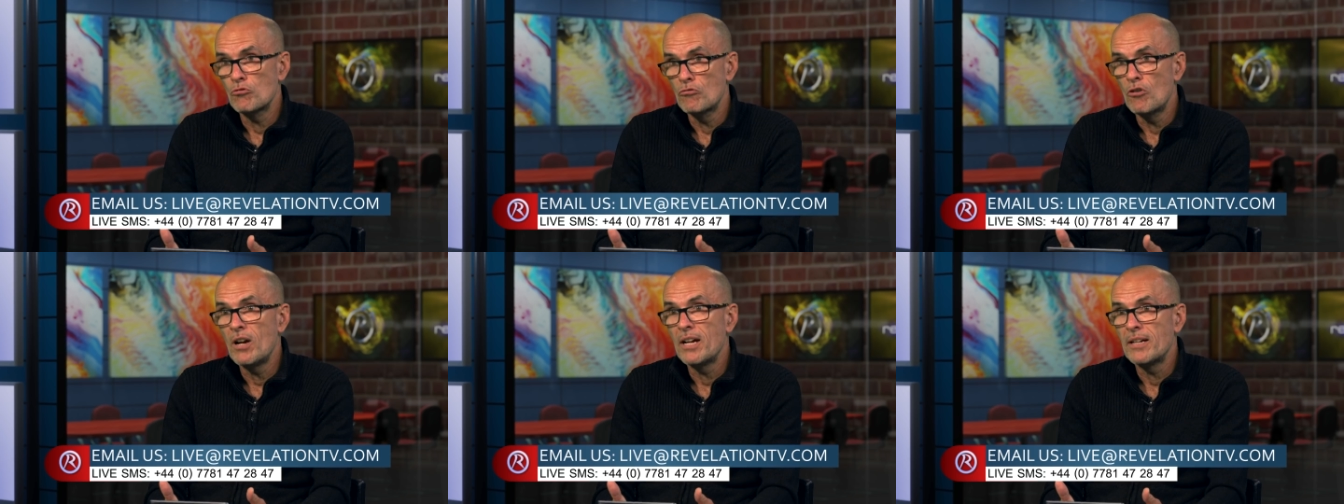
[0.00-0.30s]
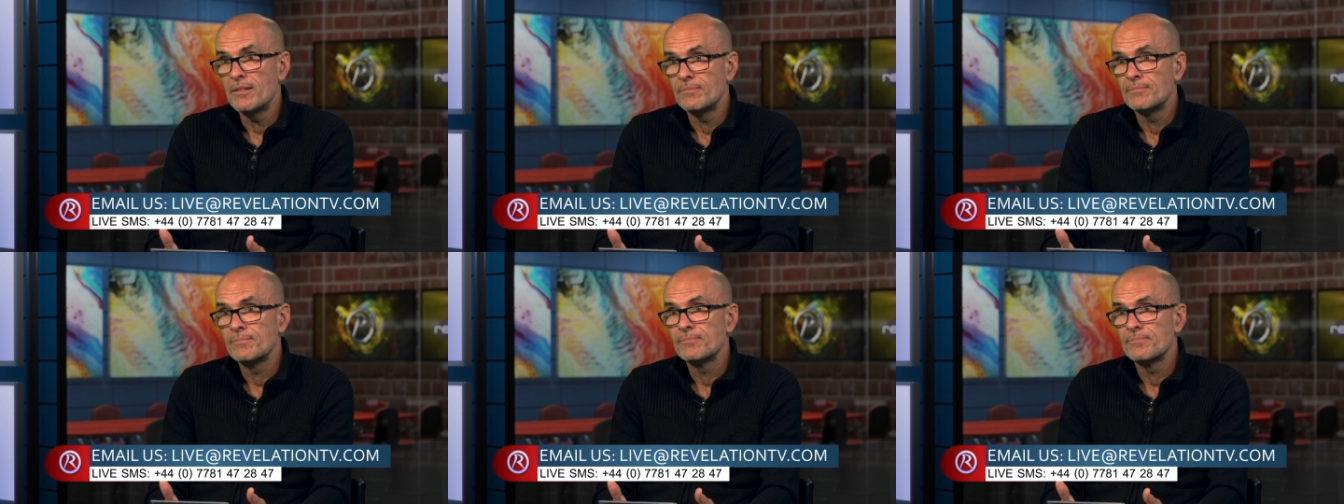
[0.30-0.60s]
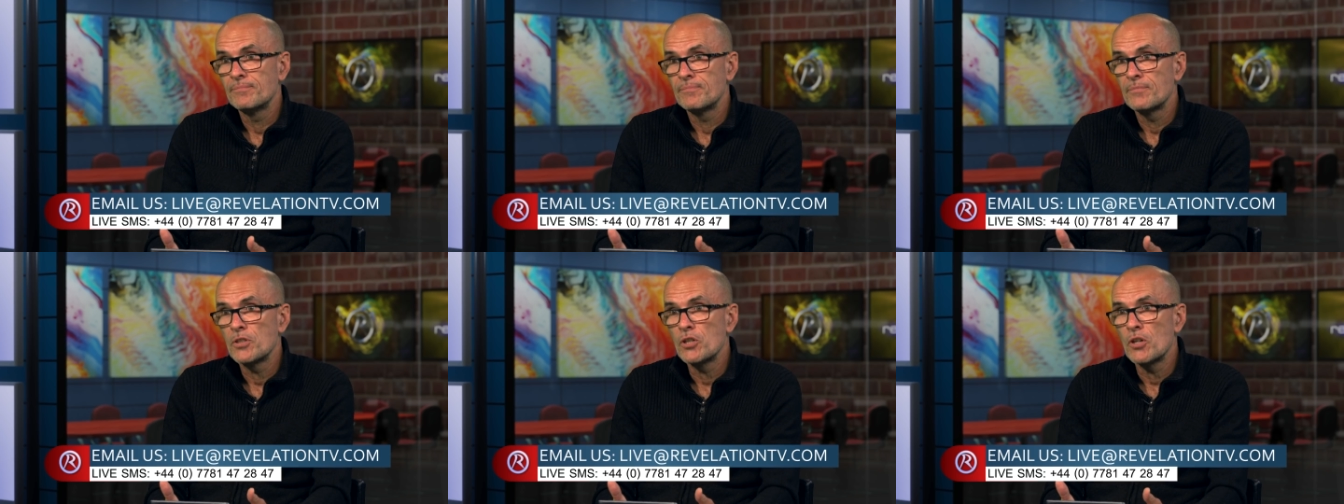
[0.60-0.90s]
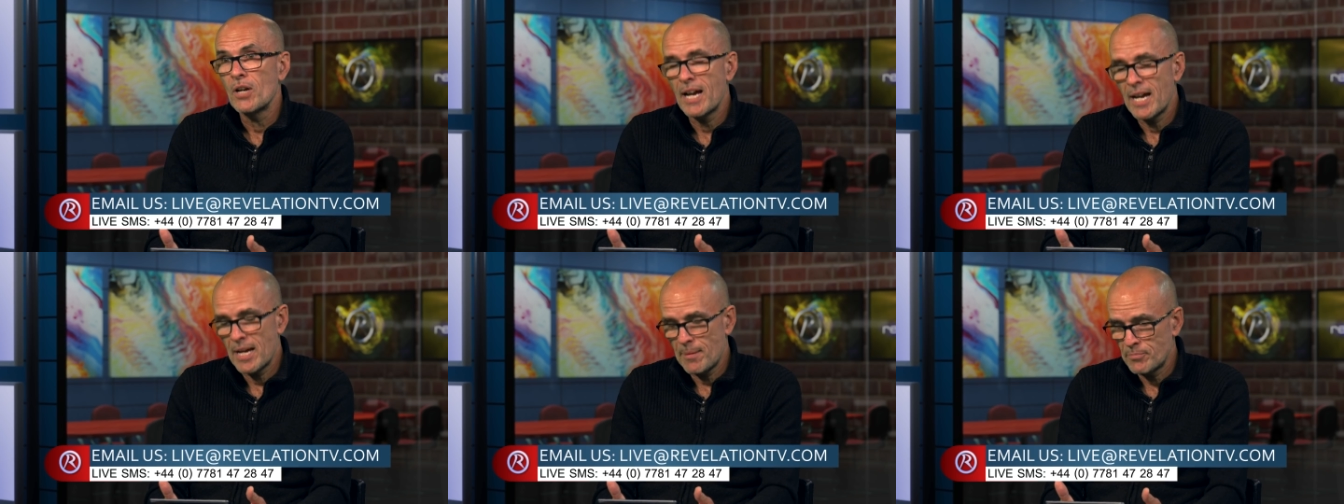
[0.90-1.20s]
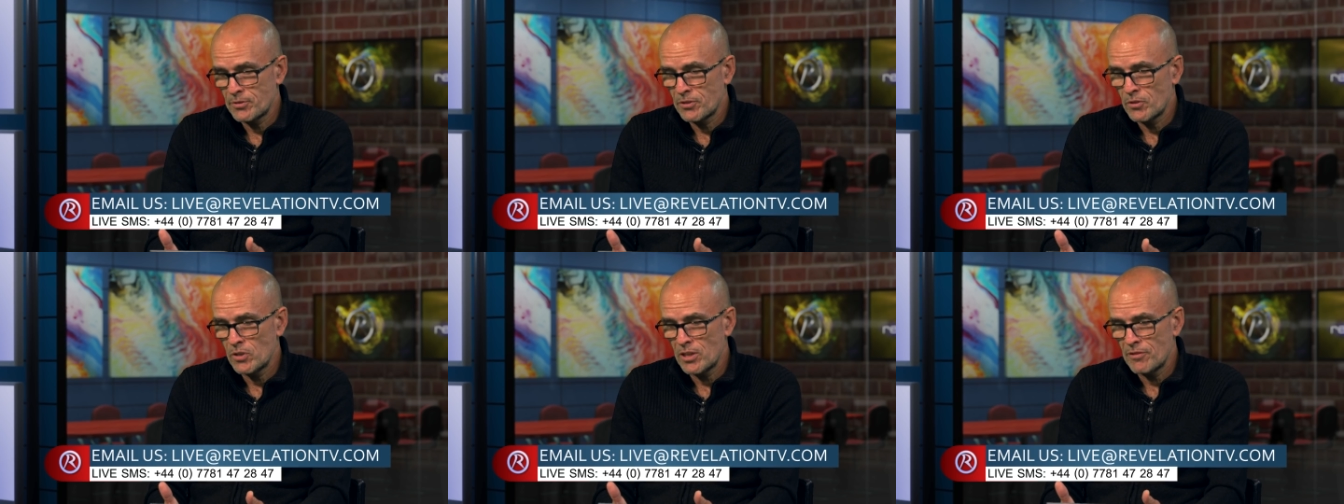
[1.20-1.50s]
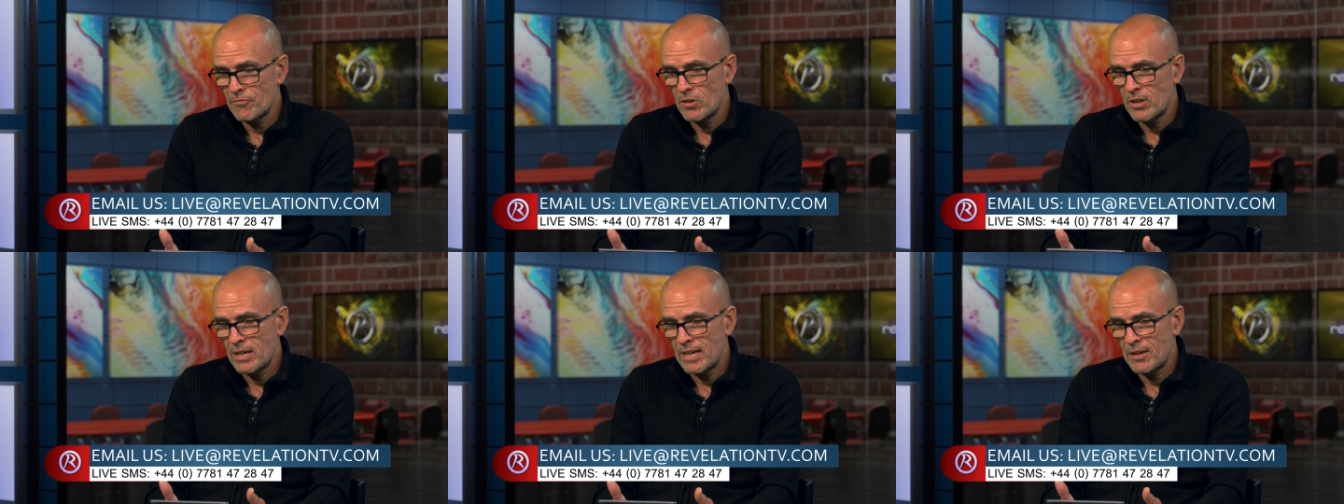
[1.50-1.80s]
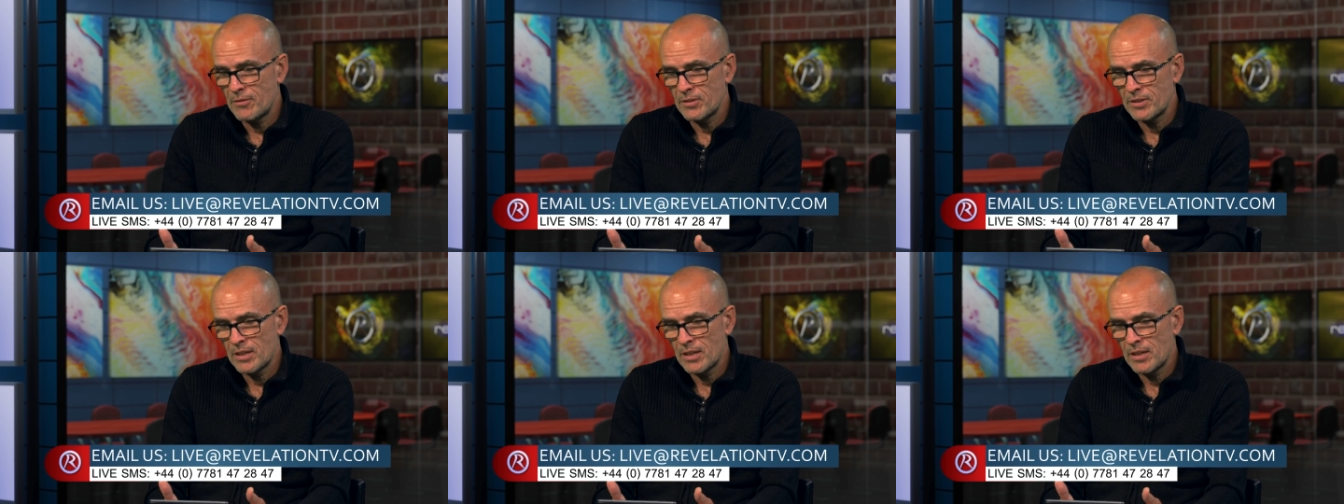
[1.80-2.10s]
right. Yeah. You're absolutely it's right,
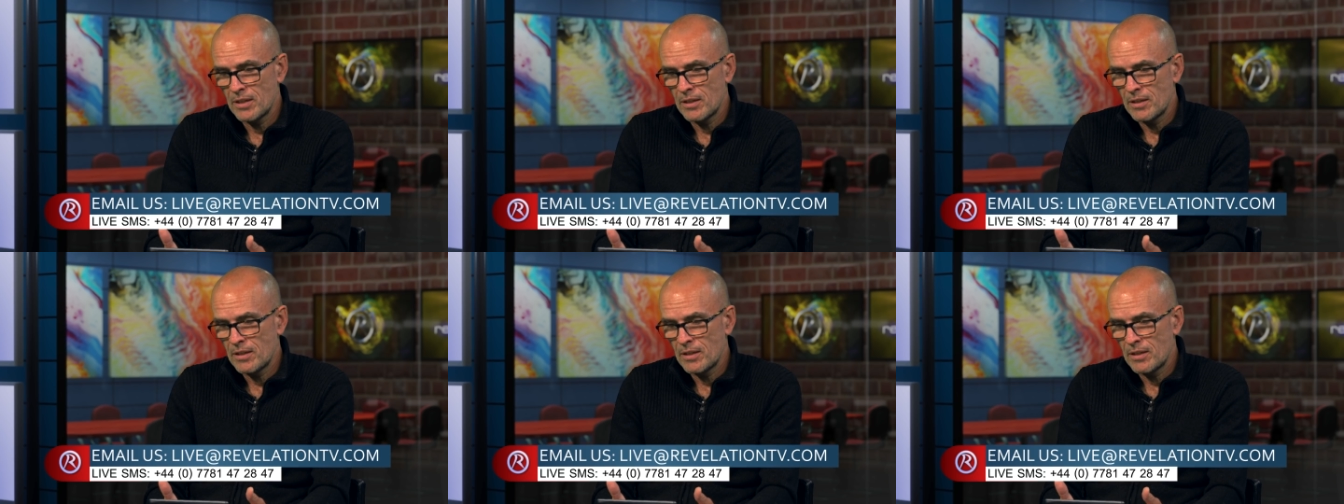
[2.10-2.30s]
humbling. Howard.